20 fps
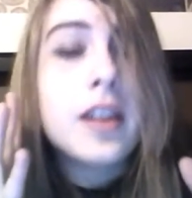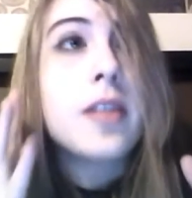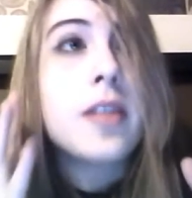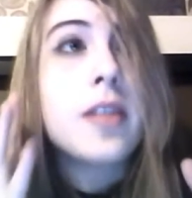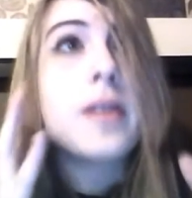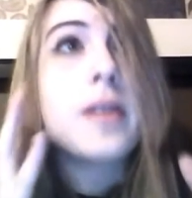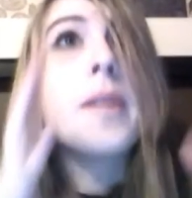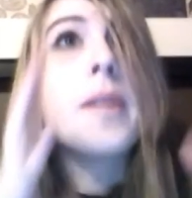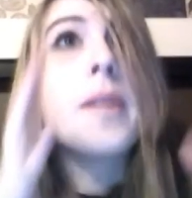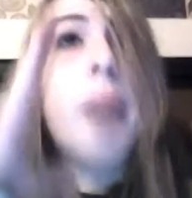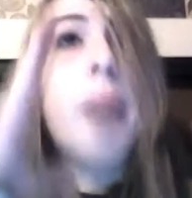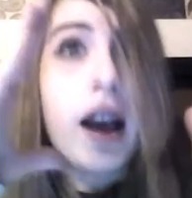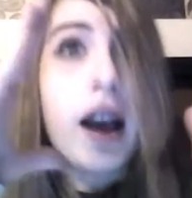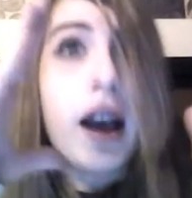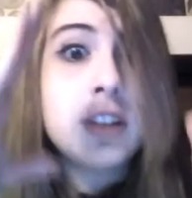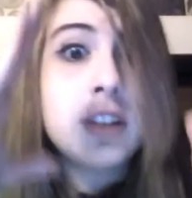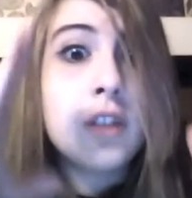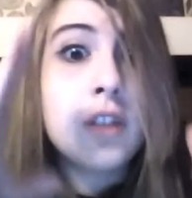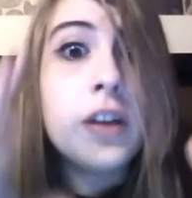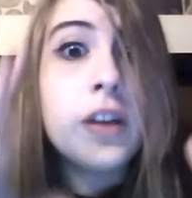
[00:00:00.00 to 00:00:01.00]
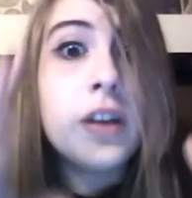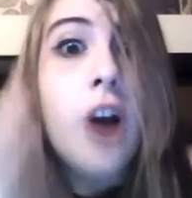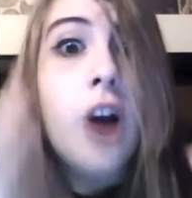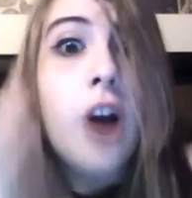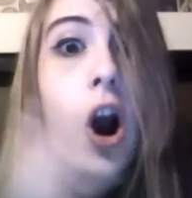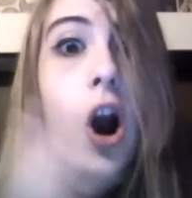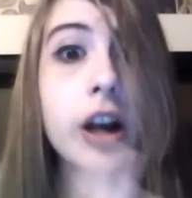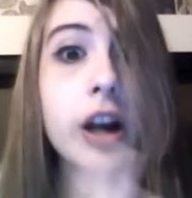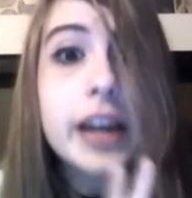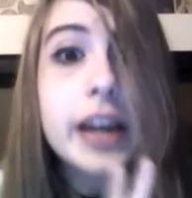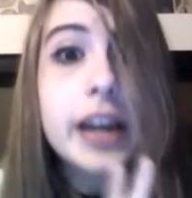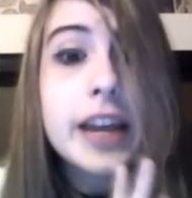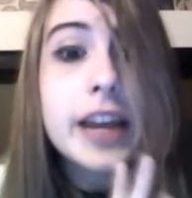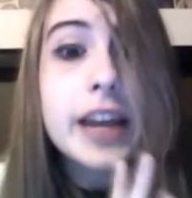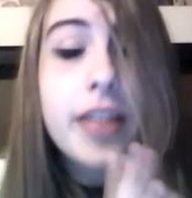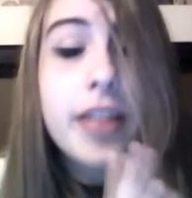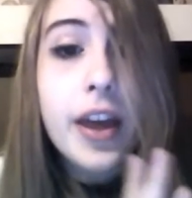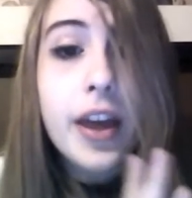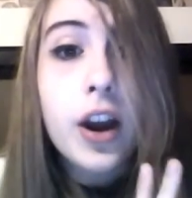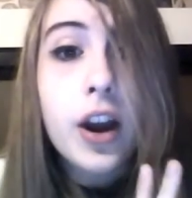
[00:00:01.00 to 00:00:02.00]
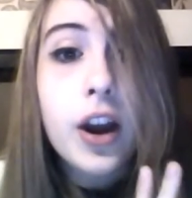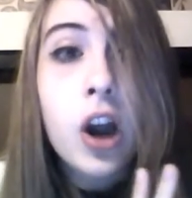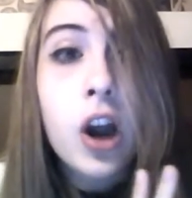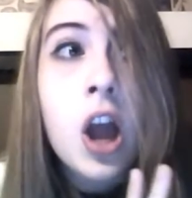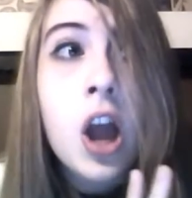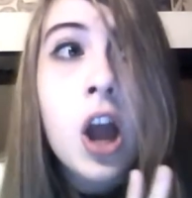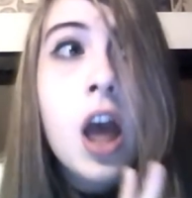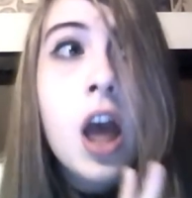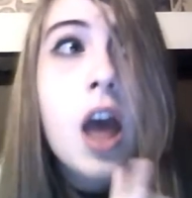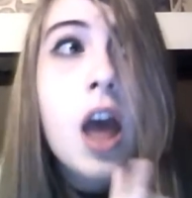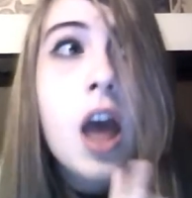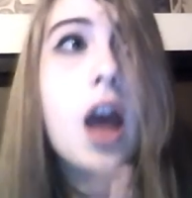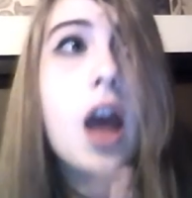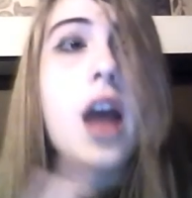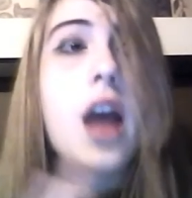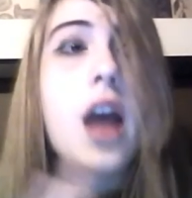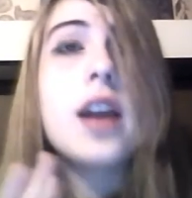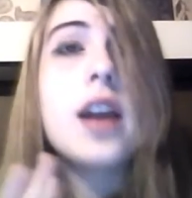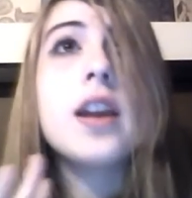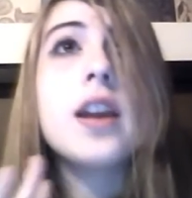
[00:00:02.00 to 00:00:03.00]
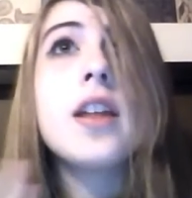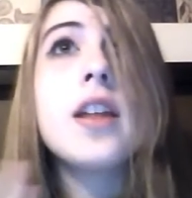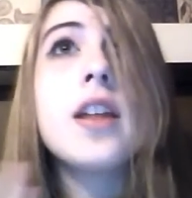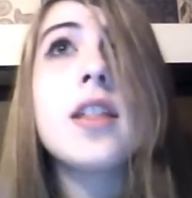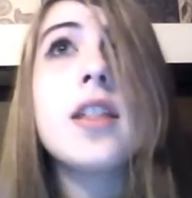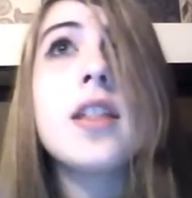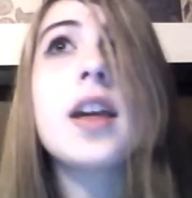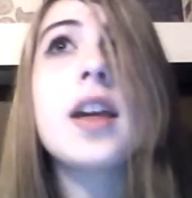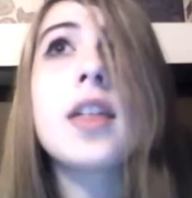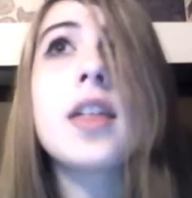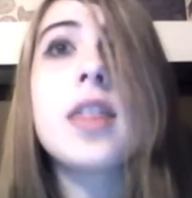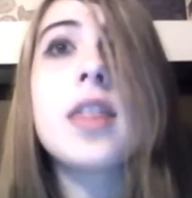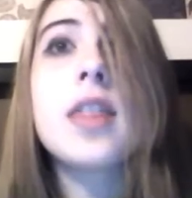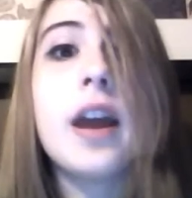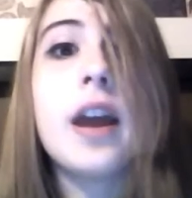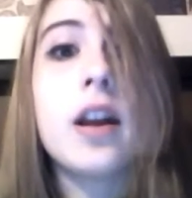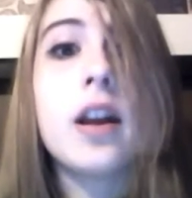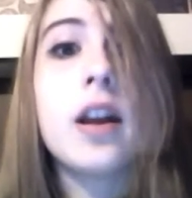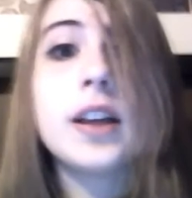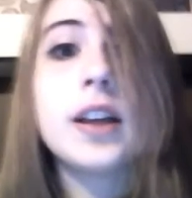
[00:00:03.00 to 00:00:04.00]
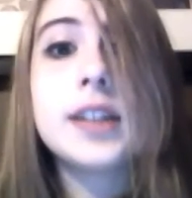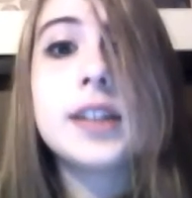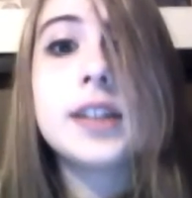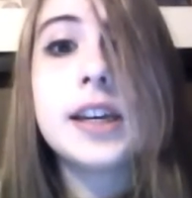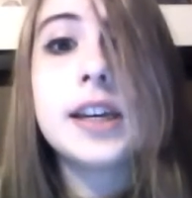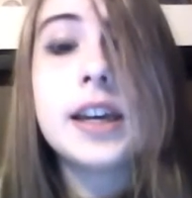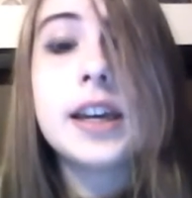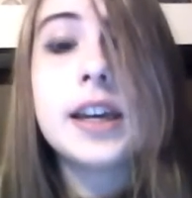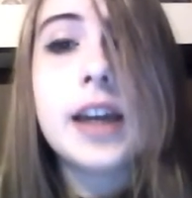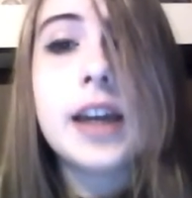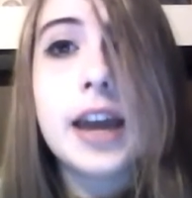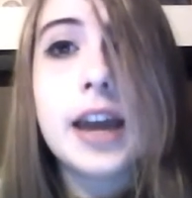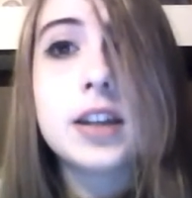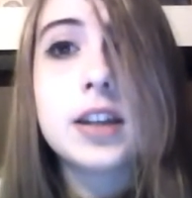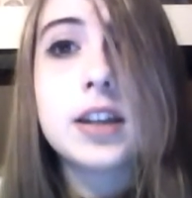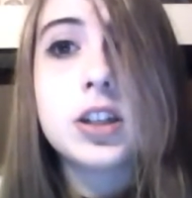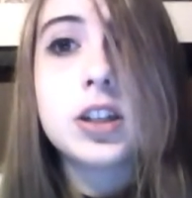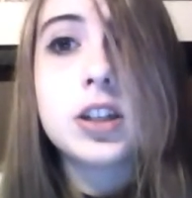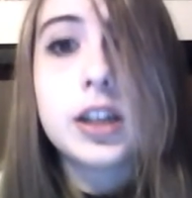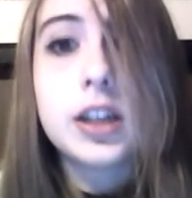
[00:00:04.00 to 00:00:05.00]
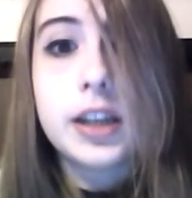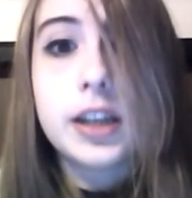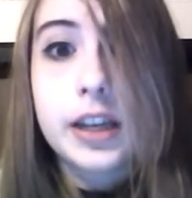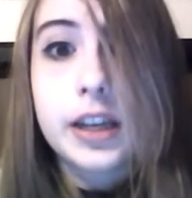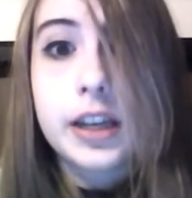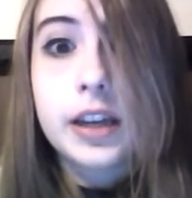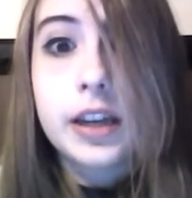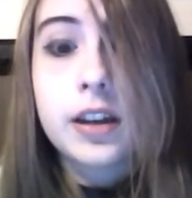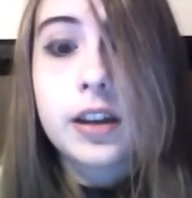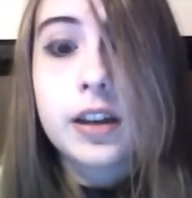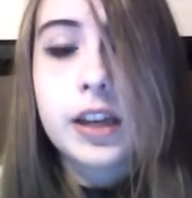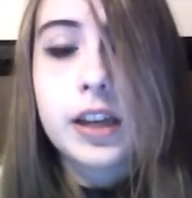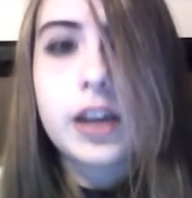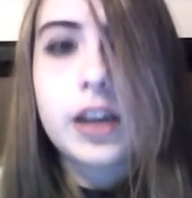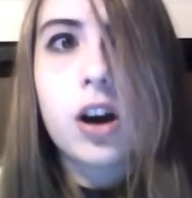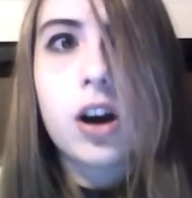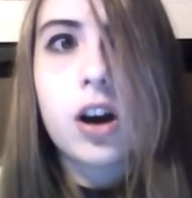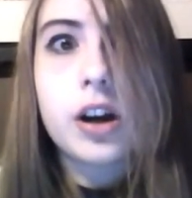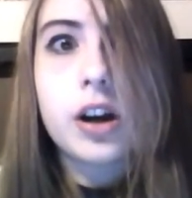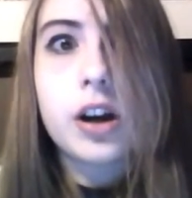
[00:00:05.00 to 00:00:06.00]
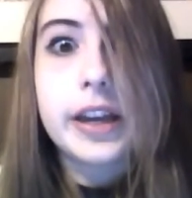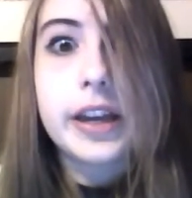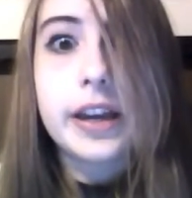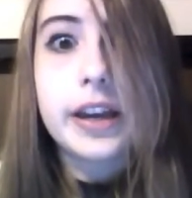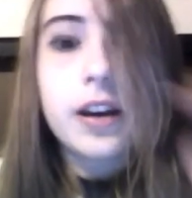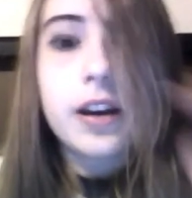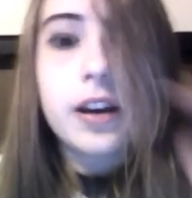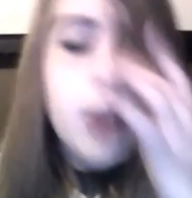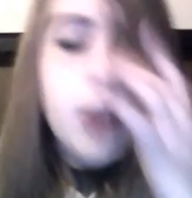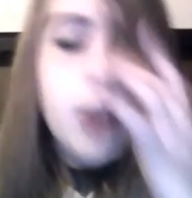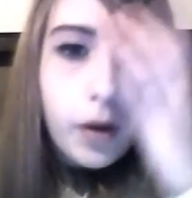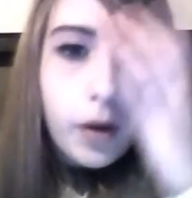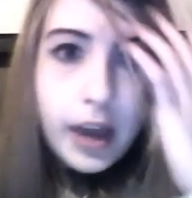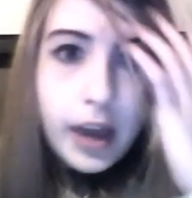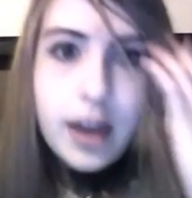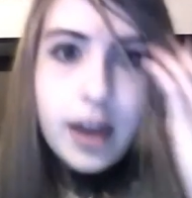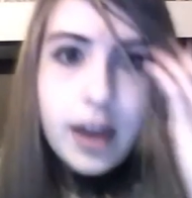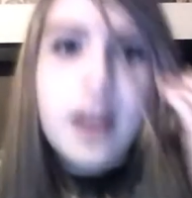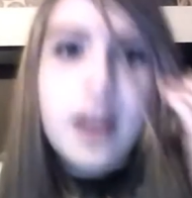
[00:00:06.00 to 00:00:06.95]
the apostrophe R-E there, and like there, t h e e e r e. okay?